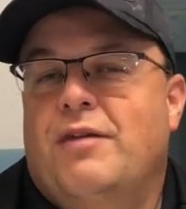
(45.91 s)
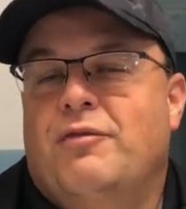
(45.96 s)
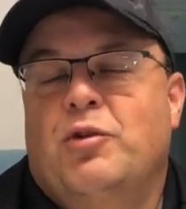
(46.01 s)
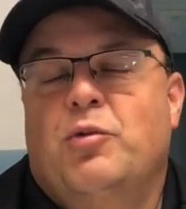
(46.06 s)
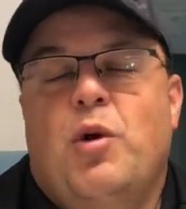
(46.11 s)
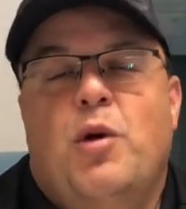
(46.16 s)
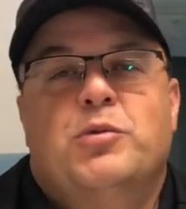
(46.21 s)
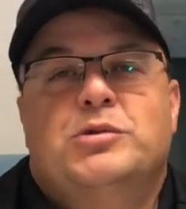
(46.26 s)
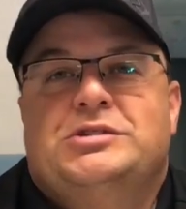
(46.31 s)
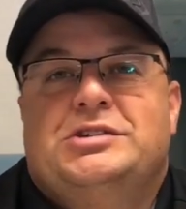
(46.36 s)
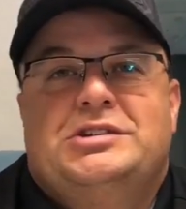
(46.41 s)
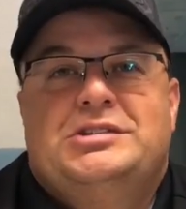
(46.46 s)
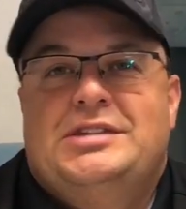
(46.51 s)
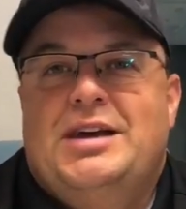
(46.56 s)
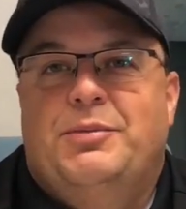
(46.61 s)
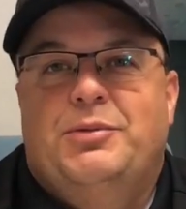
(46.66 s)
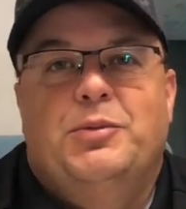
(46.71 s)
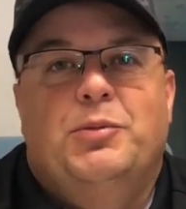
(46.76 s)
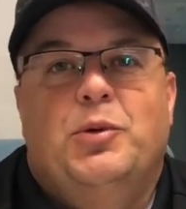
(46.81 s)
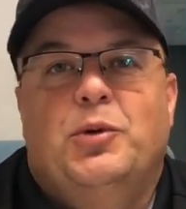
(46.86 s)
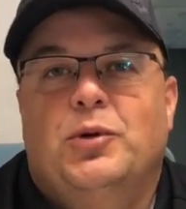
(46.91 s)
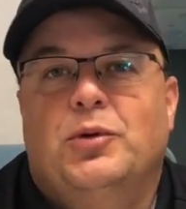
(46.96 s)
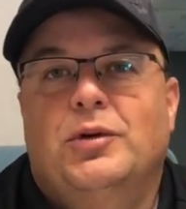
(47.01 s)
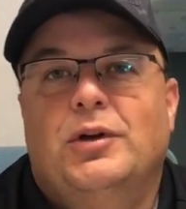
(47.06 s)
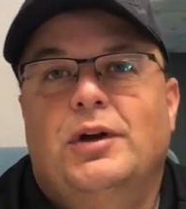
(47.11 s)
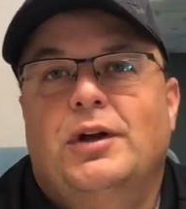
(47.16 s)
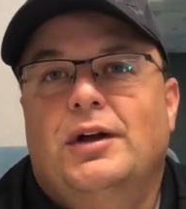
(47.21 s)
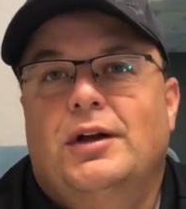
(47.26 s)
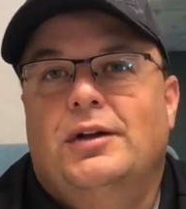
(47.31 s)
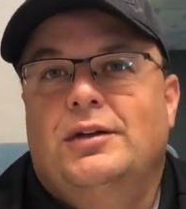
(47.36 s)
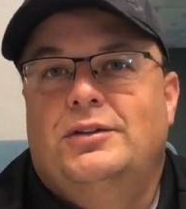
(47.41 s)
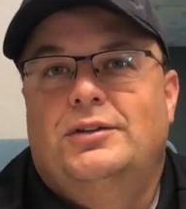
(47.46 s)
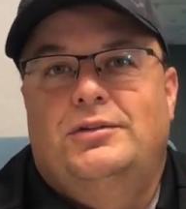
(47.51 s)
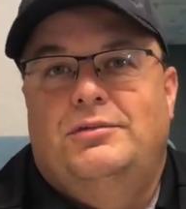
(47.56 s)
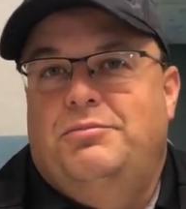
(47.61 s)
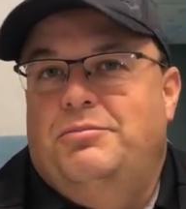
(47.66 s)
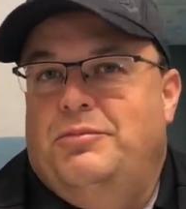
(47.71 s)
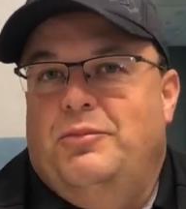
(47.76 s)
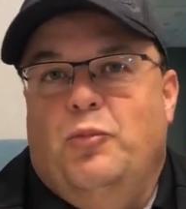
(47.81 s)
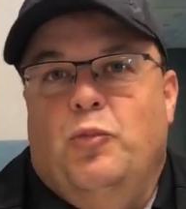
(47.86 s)
everyone was acceptable
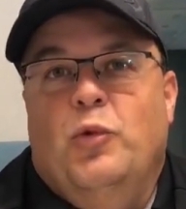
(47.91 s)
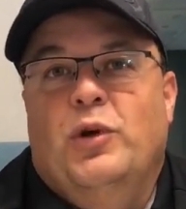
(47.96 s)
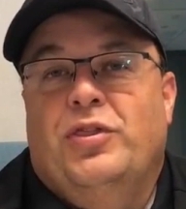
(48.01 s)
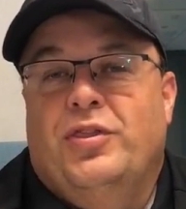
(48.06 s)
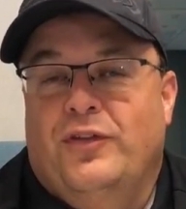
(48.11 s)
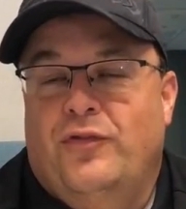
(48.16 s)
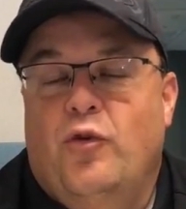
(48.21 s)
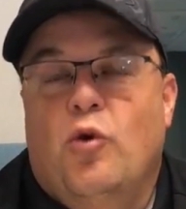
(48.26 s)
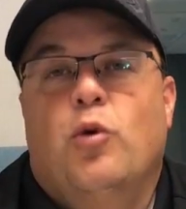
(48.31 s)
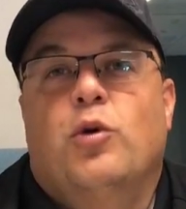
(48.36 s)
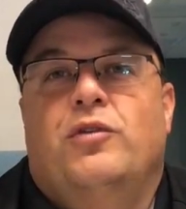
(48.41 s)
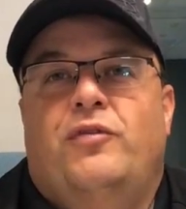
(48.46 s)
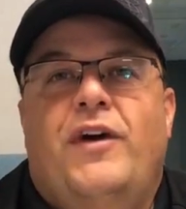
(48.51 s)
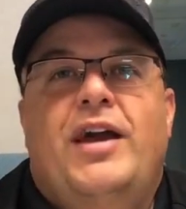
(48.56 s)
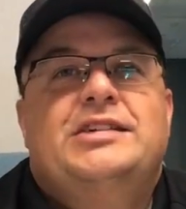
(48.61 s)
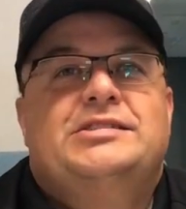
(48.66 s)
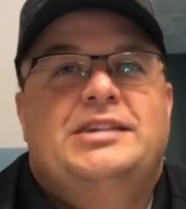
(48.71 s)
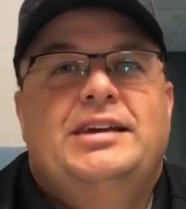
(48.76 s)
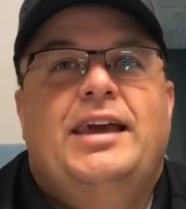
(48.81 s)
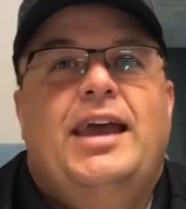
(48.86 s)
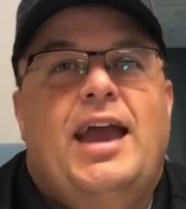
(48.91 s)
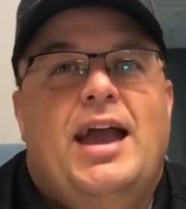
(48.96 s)
with the forward-facing